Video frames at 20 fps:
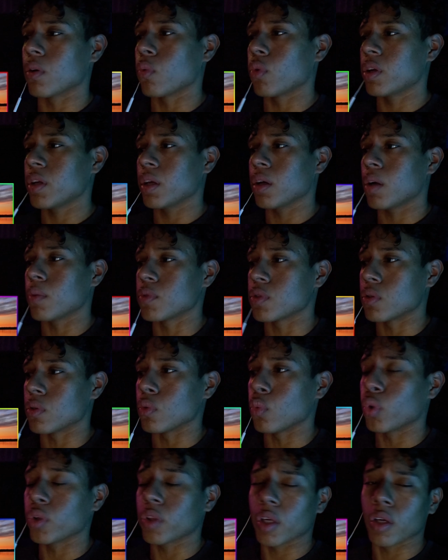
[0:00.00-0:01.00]
What they up to?
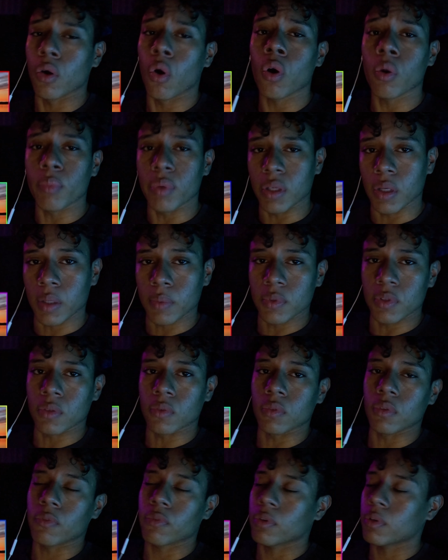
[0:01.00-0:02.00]
What they gonna be up to?
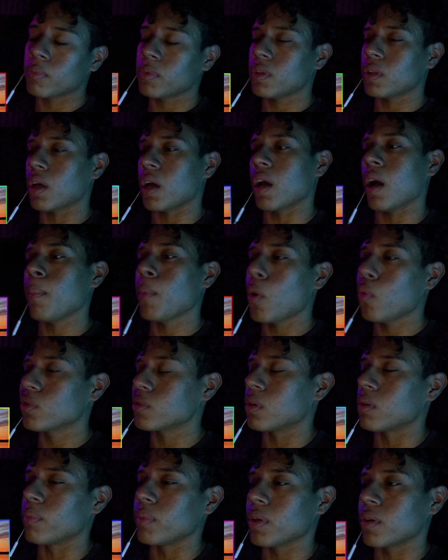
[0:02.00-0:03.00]
You feel me? Like I'm always
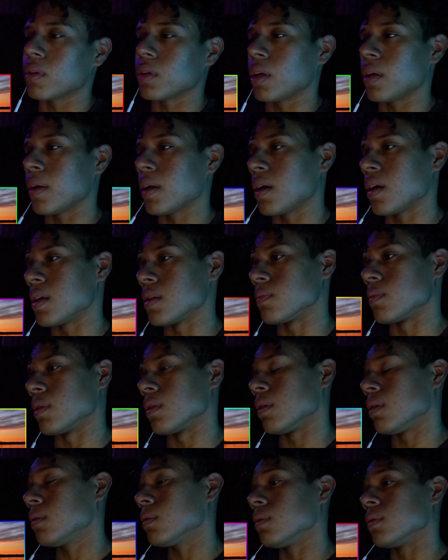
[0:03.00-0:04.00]
gonna be on their ass, bro.
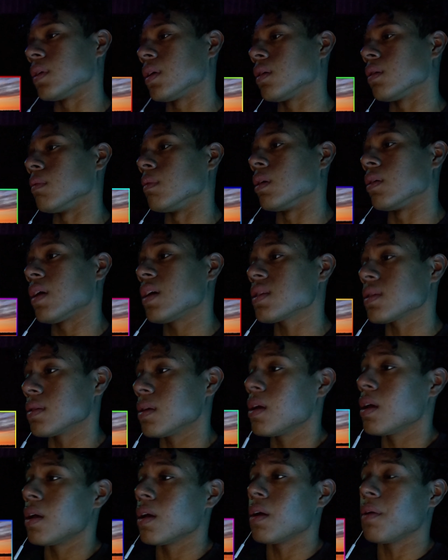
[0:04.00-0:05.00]
I don't care, bro. That's
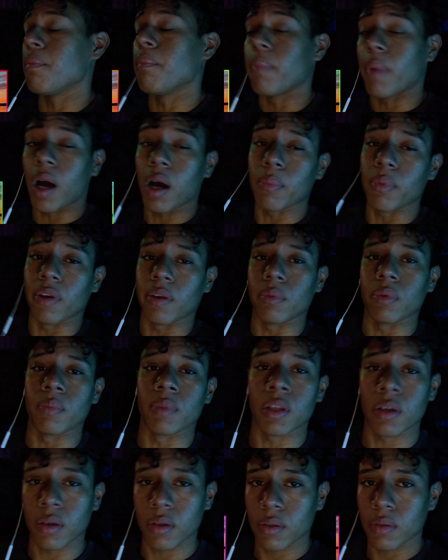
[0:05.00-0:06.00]
my baby,
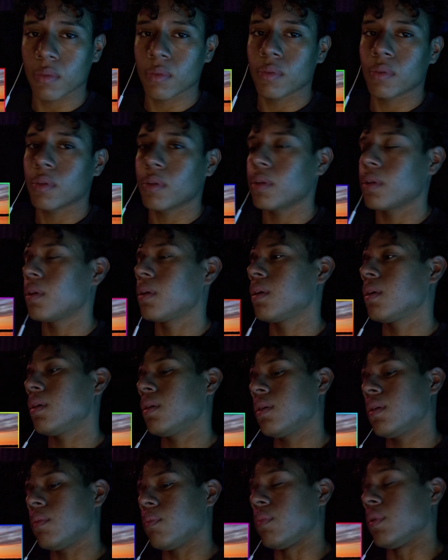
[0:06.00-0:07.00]
nigga.
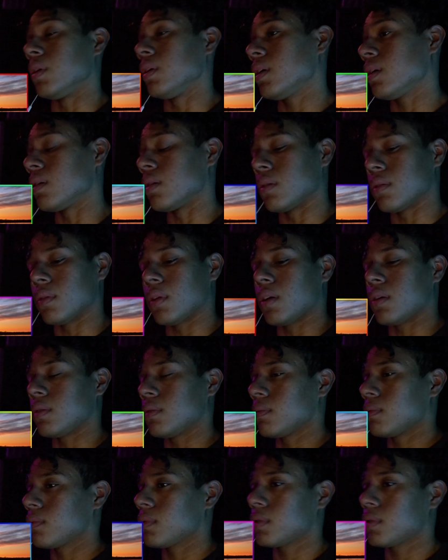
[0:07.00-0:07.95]
But yeah, like.